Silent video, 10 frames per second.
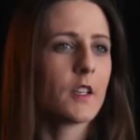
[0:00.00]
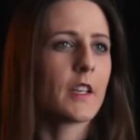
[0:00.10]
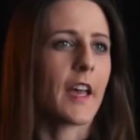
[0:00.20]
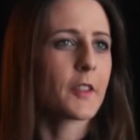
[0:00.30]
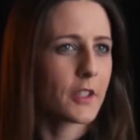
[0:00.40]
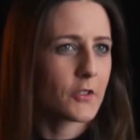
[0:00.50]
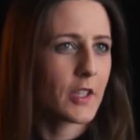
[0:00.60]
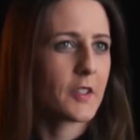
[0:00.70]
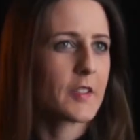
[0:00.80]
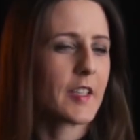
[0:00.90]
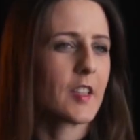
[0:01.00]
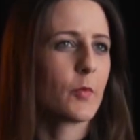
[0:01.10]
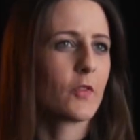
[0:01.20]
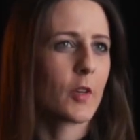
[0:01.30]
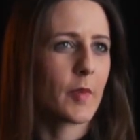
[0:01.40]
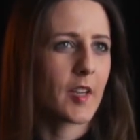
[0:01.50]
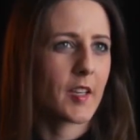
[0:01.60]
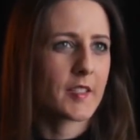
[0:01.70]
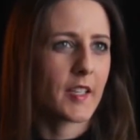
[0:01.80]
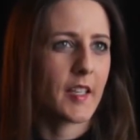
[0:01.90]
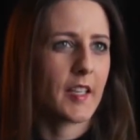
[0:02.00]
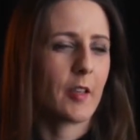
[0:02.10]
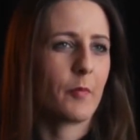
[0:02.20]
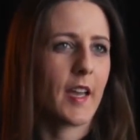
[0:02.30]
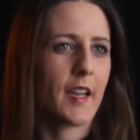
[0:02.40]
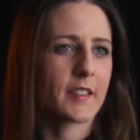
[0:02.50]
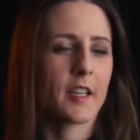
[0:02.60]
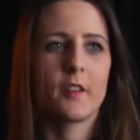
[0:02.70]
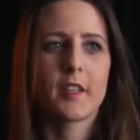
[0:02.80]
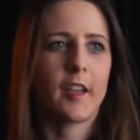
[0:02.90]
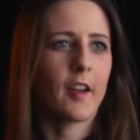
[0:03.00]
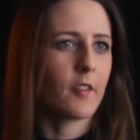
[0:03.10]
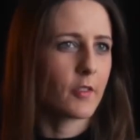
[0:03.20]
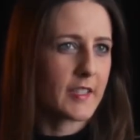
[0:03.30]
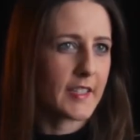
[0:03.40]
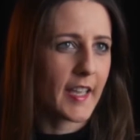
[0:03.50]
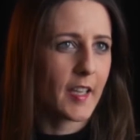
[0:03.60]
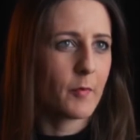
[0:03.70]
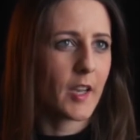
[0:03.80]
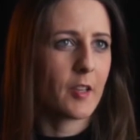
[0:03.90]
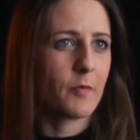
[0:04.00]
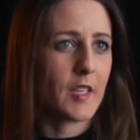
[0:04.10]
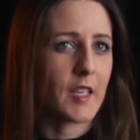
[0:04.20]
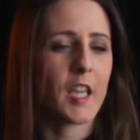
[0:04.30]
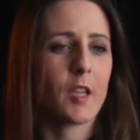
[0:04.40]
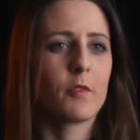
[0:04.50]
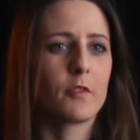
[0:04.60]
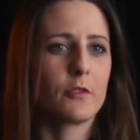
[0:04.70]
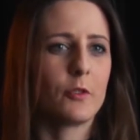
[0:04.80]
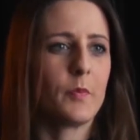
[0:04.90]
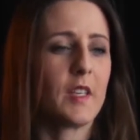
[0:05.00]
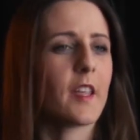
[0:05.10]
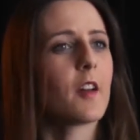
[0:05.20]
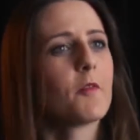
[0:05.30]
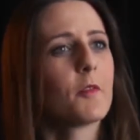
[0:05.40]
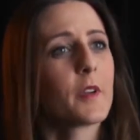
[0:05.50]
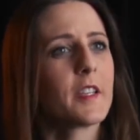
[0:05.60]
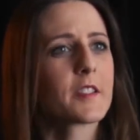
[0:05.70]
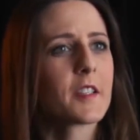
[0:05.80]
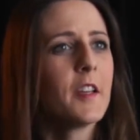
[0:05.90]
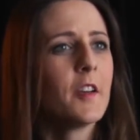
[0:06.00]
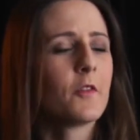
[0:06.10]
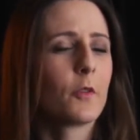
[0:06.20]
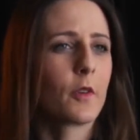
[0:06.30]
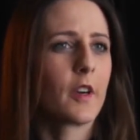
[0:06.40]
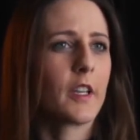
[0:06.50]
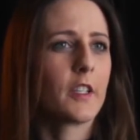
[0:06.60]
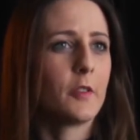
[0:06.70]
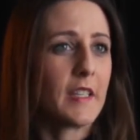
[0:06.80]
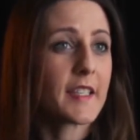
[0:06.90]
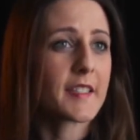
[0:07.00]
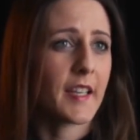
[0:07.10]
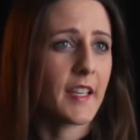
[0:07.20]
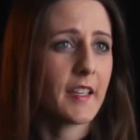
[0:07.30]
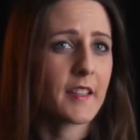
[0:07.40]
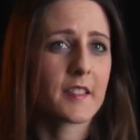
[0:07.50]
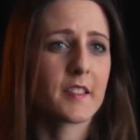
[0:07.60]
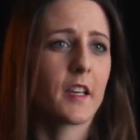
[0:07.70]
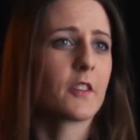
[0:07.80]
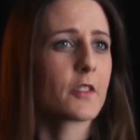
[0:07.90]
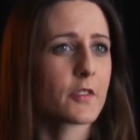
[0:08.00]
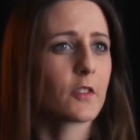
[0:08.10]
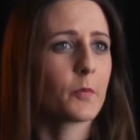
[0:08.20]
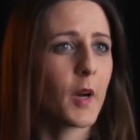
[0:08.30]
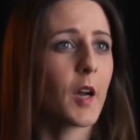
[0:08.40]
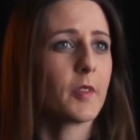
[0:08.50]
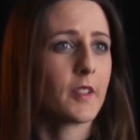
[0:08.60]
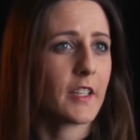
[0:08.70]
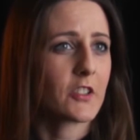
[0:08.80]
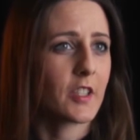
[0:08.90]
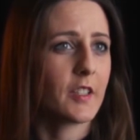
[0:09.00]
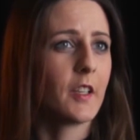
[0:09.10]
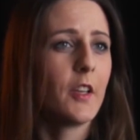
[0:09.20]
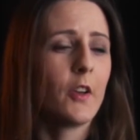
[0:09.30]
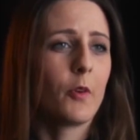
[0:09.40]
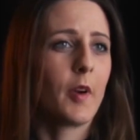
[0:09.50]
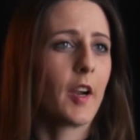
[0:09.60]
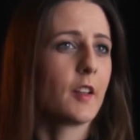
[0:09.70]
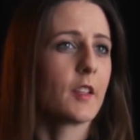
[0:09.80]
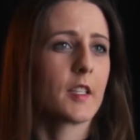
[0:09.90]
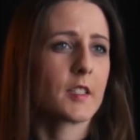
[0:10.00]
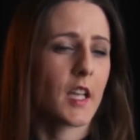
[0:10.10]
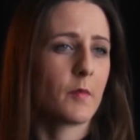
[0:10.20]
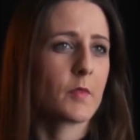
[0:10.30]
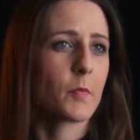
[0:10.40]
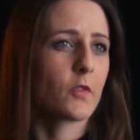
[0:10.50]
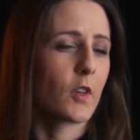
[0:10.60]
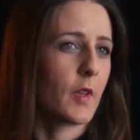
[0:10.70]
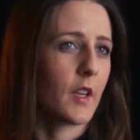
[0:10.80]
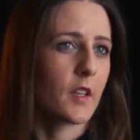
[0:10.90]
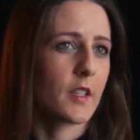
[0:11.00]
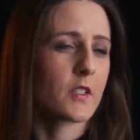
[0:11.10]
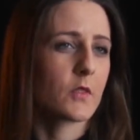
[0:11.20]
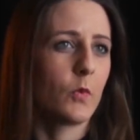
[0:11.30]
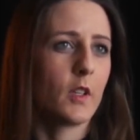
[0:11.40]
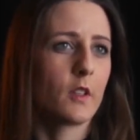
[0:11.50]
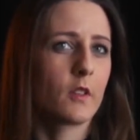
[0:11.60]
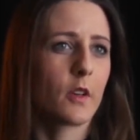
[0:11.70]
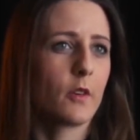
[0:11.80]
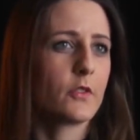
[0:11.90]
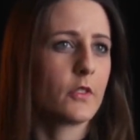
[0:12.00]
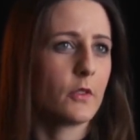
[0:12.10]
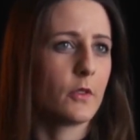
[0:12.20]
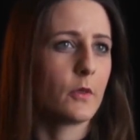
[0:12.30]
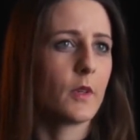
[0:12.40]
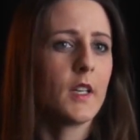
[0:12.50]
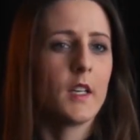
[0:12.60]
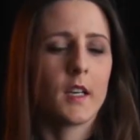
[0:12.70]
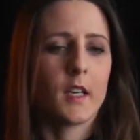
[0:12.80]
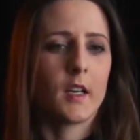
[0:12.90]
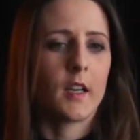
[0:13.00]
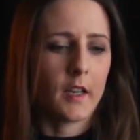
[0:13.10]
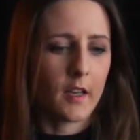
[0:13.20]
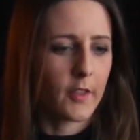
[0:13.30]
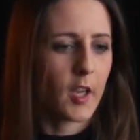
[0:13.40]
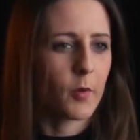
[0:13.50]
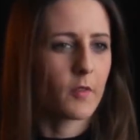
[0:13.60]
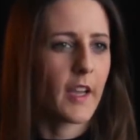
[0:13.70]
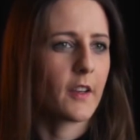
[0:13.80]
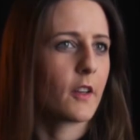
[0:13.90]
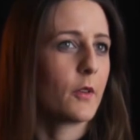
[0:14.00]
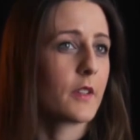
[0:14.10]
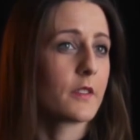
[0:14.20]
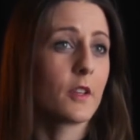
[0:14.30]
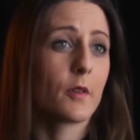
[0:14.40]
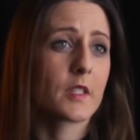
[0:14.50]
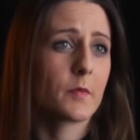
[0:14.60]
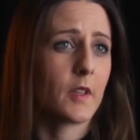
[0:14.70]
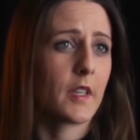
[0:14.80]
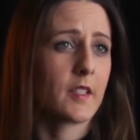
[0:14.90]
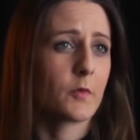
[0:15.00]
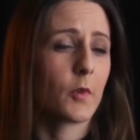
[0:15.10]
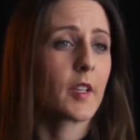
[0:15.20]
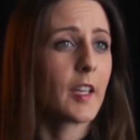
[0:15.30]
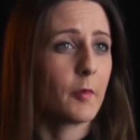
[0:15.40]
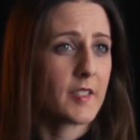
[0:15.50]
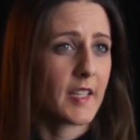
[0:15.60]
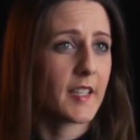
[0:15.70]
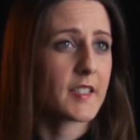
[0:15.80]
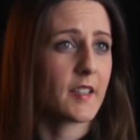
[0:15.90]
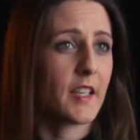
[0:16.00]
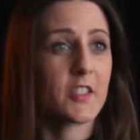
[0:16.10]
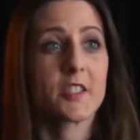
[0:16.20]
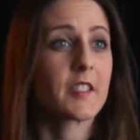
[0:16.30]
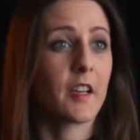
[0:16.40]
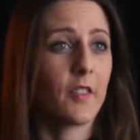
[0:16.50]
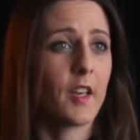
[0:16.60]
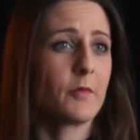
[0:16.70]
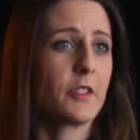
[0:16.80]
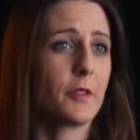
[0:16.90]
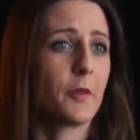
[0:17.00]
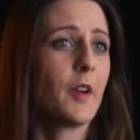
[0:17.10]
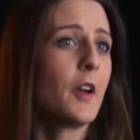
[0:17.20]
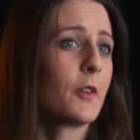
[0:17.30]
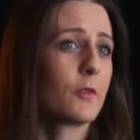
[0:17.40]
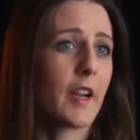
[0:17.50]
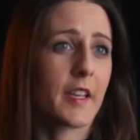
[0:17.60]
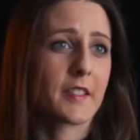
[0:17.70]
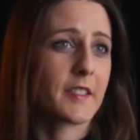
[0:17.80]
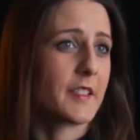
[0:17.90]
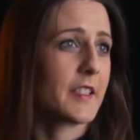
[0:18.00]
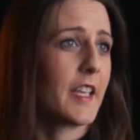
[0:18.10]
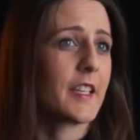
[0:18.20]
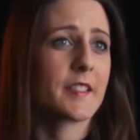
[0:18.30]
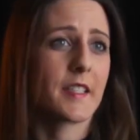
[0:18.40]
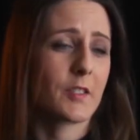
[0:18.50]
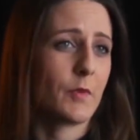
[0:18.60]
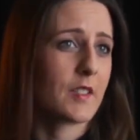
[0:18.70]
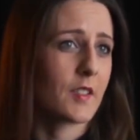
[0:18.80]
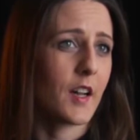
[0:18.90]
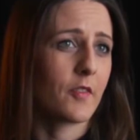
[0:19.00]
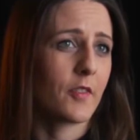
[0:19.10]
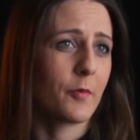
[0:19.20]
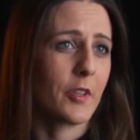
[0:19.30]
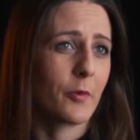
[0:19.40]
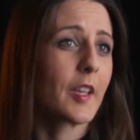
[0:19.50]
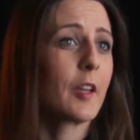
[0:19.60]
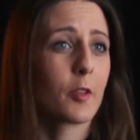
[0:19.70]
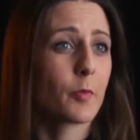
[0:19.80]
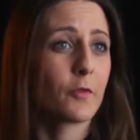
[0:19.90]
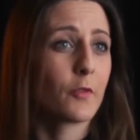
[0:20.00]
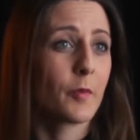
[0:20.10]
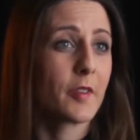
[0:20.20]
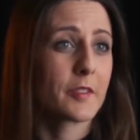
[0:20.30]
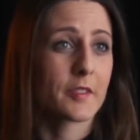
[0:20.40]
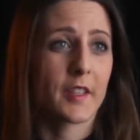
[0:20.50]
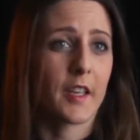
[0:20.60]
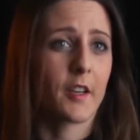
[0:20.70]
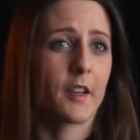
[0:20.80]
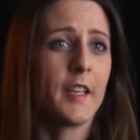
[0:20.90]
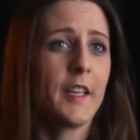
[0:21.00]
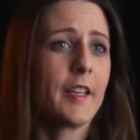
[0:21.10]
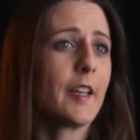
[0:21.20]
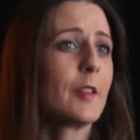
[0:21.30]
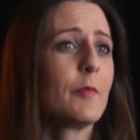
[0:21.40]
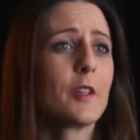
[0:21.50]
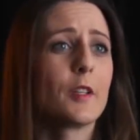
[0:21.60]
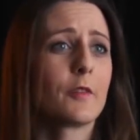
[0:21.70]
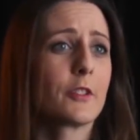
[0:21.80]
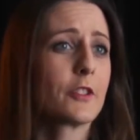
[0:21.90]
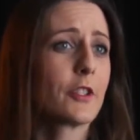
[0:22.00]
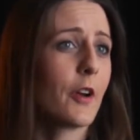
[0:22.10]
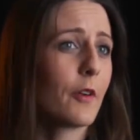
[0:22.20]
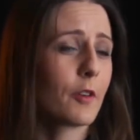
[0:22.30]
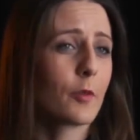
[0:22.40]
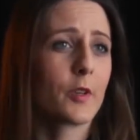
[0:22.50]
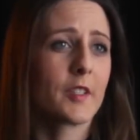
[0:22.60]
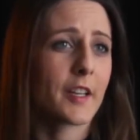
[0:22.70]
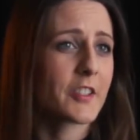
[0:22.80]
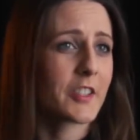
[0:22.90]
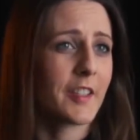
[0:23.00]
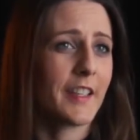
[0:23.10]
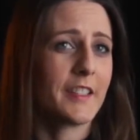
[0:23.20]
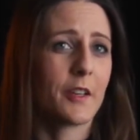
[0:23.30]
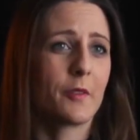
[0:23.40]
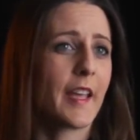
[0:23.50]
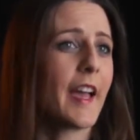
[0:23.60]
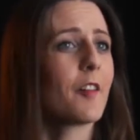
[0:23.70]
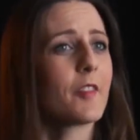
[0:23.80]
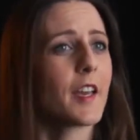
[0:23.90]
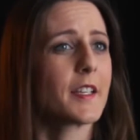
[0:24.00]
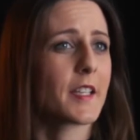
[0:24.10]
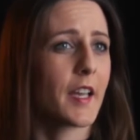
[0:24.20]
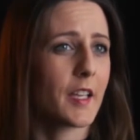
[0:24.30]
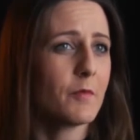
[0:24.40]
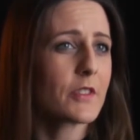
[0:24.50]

Athletic trainers in the performing arts setting impact healthcare every day by being able to be that voice for a unique setting that's an underserved population, where a lot of times performing artists will go to a healthcare provider who has no experience working with dance, and they just tell them to rest and take 6 weeks off. And when you're working with performers that are in the middle of a show or a production, they don't have that time.